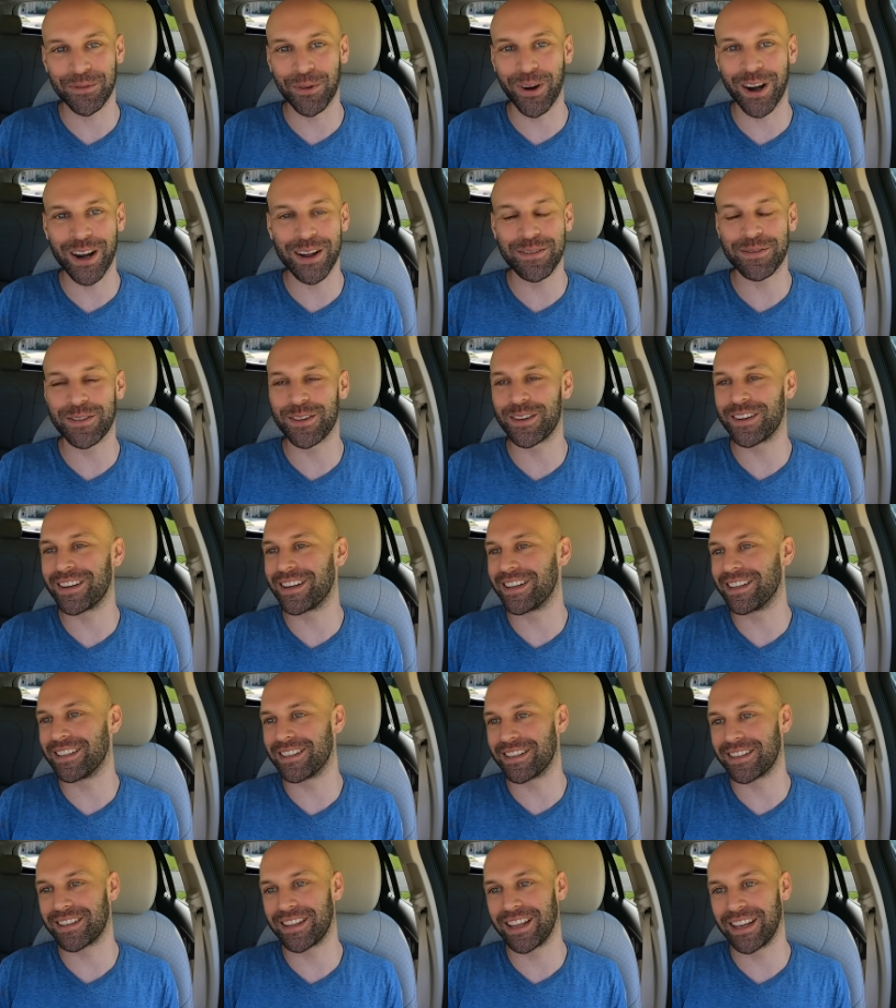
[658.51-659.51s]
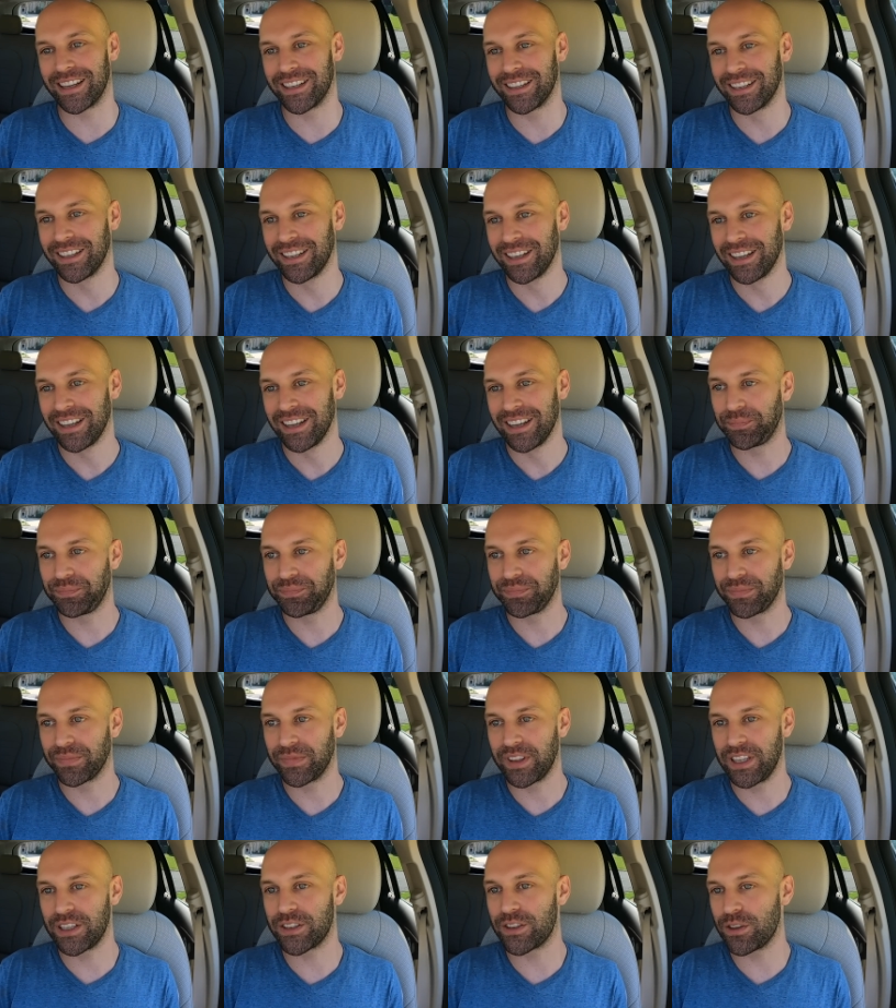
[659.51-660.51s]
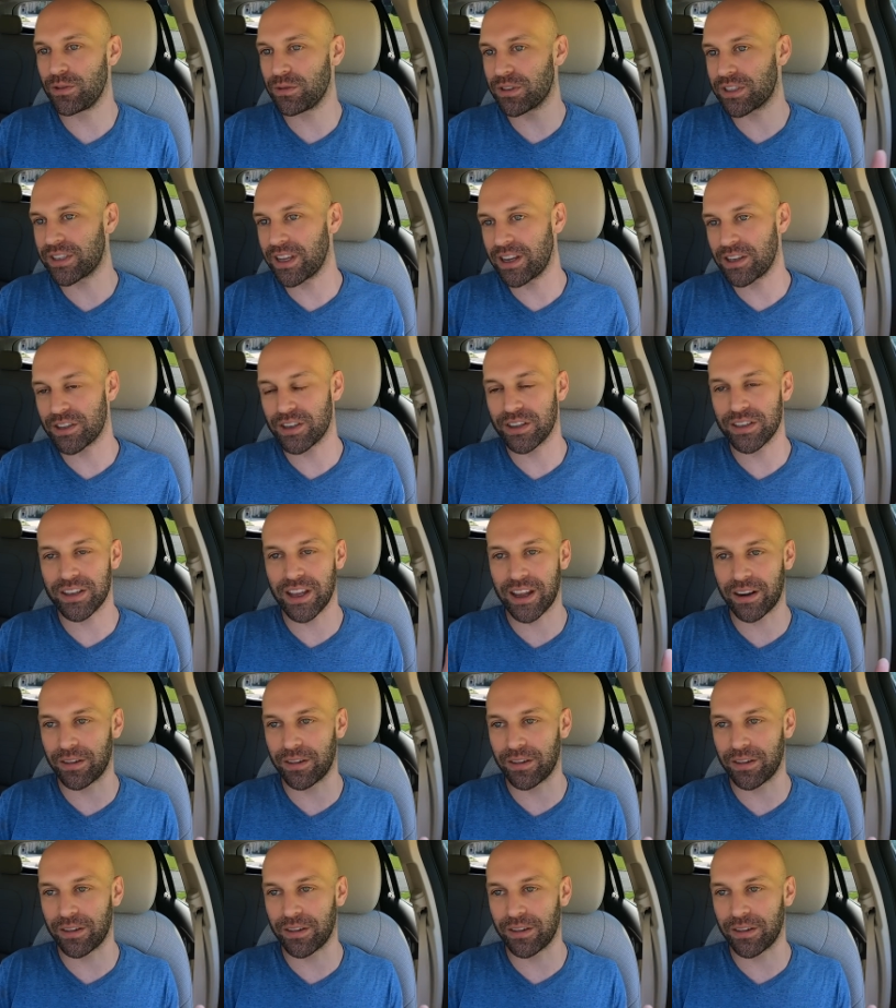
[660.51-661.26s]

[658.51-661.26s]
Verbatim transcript: whatever it is that these news stations,